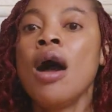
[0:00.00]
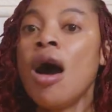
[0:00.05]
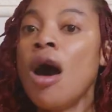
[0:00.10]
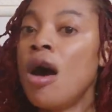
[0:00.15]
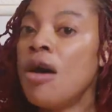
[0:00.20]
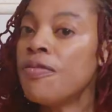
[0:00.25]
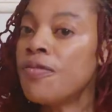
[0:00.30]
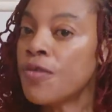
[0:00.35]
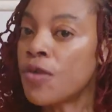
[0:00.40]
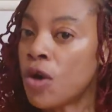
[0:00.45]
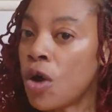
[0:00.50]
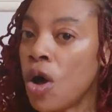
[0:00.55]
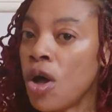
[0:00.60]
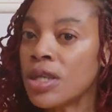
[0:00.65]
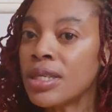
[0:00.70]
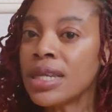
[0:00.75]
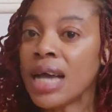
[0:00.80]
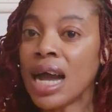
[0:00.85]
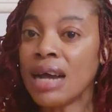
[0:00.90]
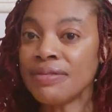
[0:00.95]
of
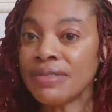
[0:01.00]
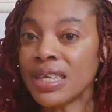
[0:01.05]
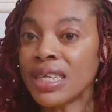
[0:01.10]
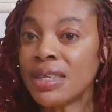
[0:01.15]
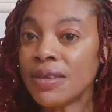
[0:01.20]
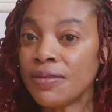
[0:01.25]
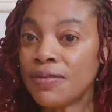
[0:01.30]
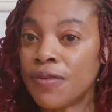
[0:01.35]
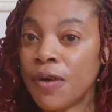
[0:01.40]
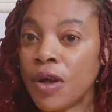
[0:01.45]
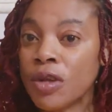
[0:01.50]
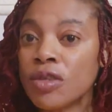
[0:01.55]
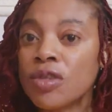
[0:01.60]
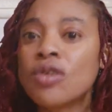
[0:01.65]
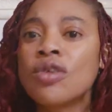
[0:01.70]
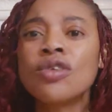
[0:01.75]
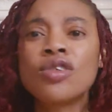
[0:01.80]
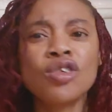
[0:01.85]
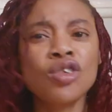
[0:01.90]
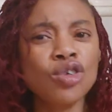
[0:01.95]
course, after the first
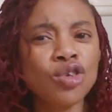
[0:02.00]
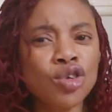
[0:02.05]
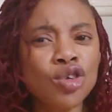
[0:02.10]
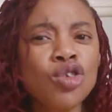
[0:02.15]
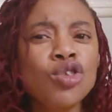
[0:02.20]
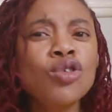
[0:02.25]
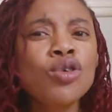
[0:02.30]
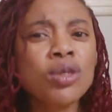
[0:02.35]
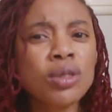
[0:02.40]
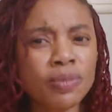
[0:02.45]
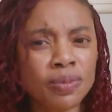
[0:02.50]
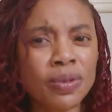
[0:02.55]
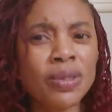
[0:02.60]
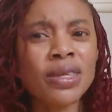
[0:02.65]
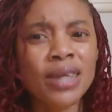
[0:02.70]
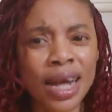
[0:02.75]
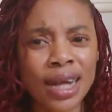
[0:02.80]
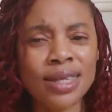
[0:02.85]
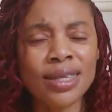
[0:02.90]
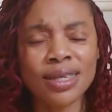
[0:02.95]
dose, you should
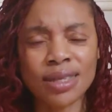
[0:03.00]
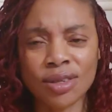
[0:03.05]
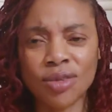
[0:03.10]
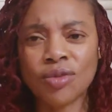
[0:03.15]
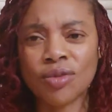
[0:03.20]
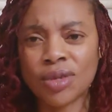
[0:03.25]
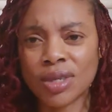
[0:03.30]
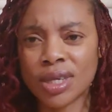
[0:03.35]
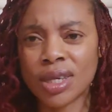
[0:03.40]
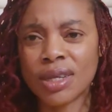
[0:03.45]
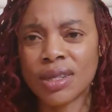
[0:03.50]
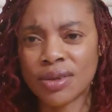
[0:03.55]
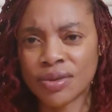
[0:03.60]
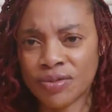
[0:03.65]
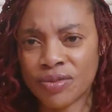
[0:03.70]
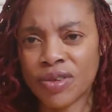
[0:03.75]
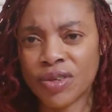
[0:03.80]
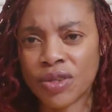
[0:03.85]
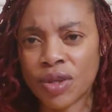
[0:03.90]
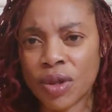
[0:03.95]
start to see the
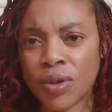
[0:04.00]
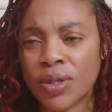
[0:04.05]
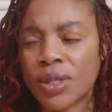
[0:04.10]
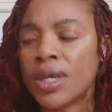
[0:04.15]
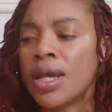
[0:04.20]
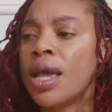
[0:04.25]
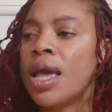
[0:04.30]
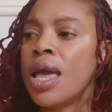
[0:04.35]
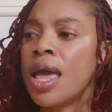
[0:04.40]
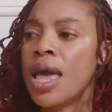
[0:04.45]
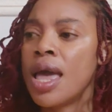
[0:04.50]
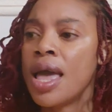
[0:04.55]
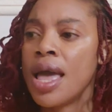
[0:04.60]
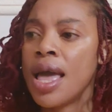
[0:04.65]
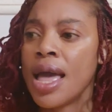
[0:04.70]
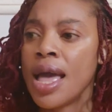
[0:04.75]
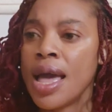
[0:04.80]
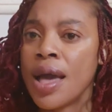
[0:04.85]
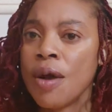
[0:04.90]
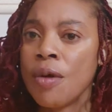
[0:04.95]
result.
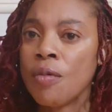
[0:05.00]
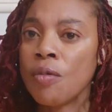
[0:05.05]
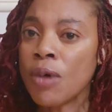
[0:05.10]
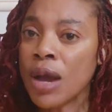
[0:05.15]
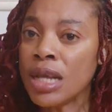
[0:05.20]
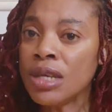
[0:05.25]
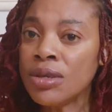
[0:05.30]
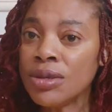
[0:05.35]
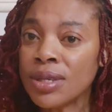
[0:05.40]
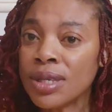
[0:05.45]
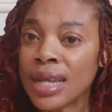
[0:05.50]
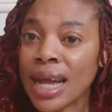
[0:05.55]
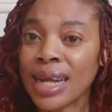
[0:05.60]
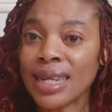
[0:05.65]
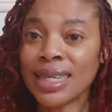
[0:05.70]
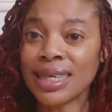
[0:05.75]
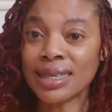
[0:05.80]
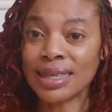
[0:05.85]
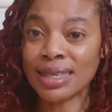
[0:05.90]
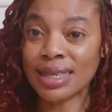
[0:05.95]
When you
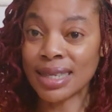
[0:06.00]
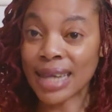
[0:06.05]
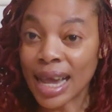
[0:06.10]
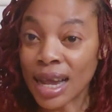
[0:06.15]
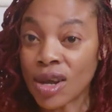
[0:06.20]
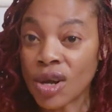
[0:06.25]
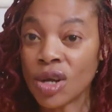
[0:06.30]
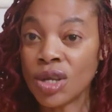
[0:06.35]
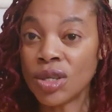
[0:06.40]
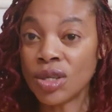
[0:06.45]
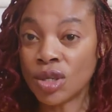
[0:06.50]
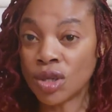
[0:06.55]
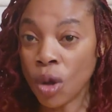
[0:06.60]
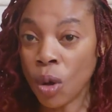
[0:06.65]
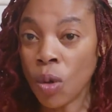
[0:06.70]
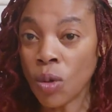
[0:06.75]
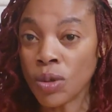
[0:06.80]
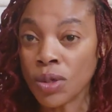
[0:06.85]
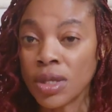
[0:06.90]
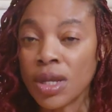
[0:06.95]
start the second
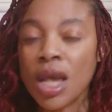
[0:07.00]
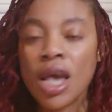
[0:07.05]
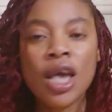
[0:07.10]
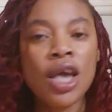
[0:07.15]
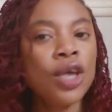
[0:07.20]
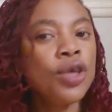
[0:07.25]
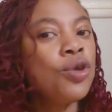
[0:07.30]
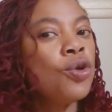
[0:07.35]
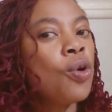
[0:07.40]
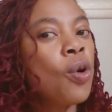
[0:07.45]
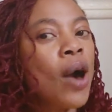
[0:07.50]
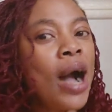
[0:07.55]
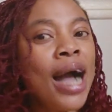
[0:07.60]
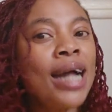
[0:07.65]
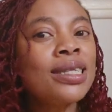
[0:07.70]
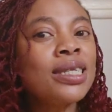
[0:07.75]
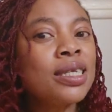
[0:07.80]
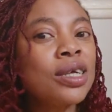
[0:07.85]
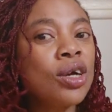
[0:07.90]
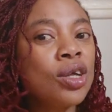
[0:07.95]
dose, you
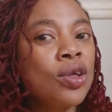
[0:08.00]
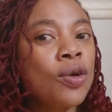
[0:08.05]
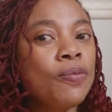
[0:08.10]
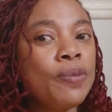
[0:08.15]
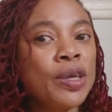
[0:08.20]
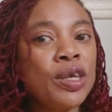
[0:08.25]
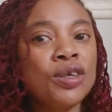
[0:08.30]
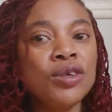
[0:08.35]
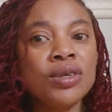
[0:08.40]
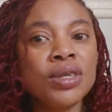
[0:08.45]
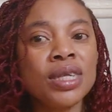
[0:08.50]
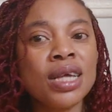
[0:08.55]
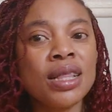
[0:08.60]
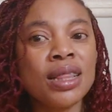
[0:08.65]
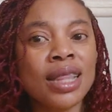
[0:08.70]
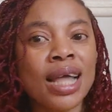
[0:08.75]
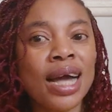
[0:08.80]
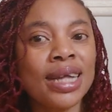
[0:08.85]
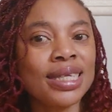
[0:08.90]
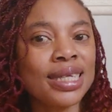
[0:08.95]
aren't going to be using
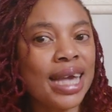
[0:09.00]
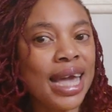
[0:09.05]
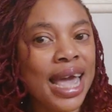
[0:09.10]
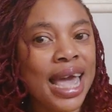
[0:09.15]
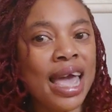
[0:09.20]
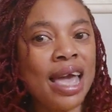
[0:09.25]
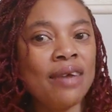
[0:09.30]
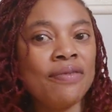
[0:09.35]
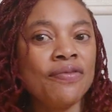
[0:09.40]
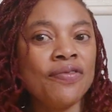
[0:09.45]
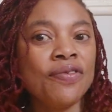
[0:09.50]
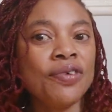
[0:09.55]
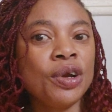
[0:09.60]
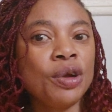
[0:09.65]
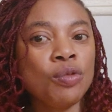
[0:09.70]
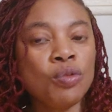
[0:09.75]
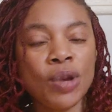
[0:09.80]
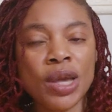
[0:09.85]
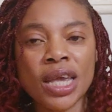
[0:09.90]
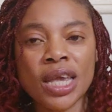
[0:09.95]
that every
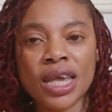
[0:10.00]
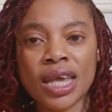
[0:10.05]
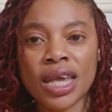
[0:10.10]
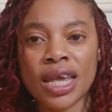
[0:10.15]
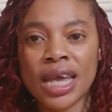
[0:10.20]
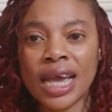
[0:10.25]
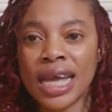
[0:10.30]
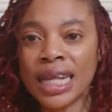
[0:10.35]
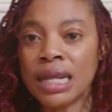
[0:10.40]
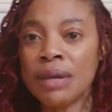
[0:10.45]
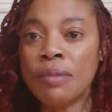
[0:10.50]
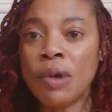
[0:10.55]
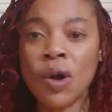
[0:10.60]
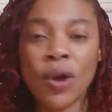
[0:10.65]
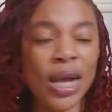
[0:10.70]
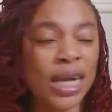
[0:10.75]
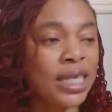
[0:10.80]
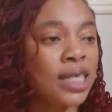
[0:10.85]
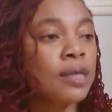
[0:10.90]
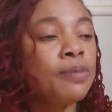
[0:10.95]
week anymore,
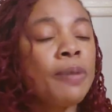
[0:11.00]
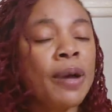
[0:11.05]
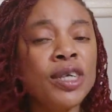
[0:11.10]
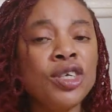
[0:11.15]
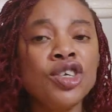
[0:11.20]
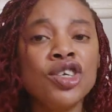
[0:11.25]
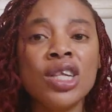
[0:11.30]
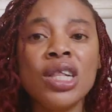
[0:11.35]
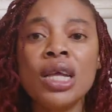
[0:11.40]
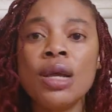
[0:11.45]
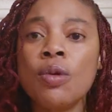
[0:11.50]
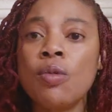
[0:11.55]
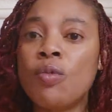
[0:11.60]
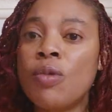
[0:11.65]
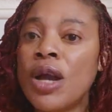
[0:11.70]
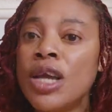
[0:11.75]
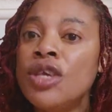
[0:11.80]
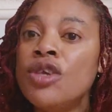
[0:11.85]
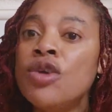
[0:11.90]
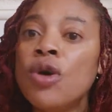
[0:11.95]
especially
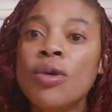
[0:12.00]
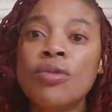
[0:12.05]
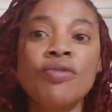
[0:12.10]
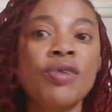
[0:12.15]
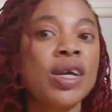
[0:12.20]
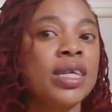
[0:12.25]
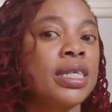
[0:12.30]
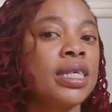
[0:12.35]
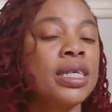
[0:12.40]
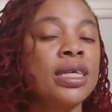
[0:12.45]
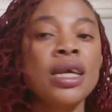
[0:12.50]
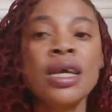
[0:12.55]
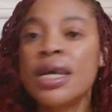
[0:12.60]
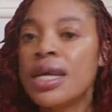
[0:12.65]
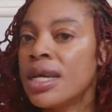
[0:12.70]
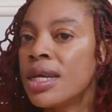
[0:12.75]
when you're already